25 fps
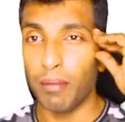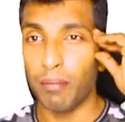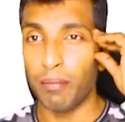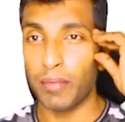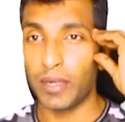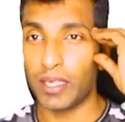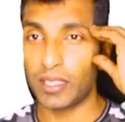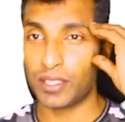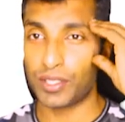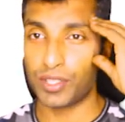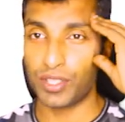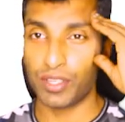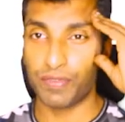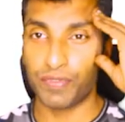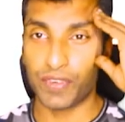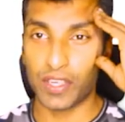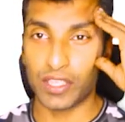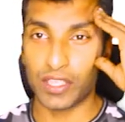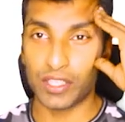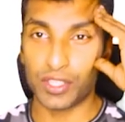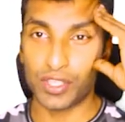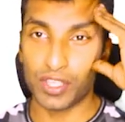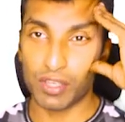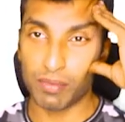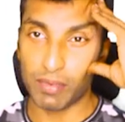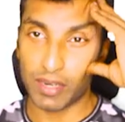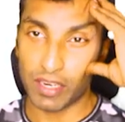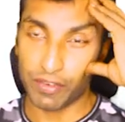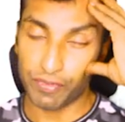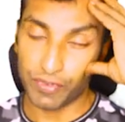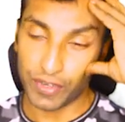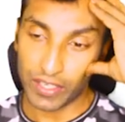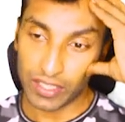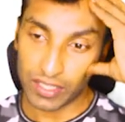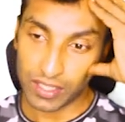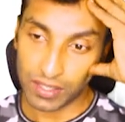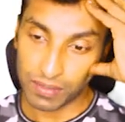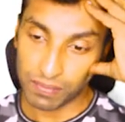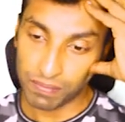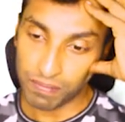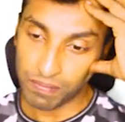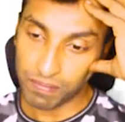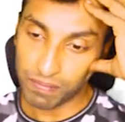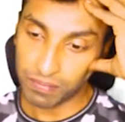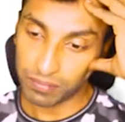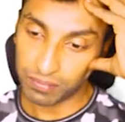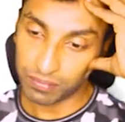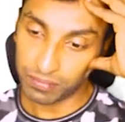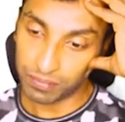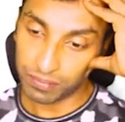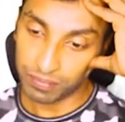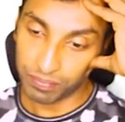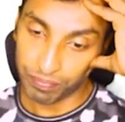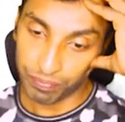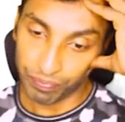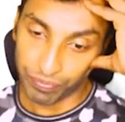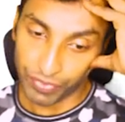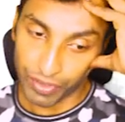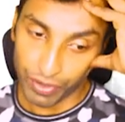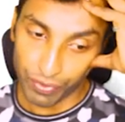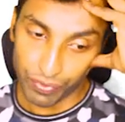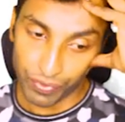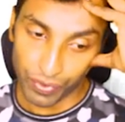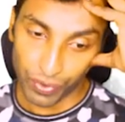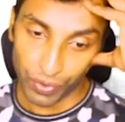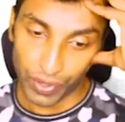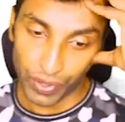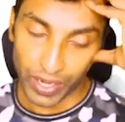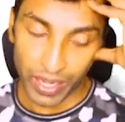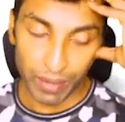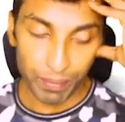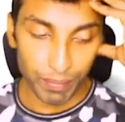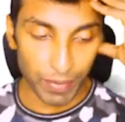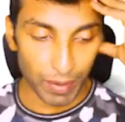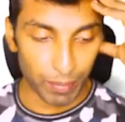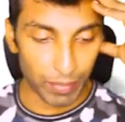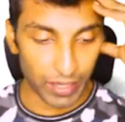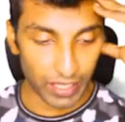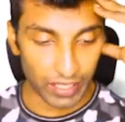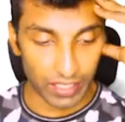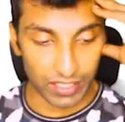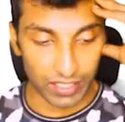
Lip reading: Ministry of Consumer Affairs, Food and Public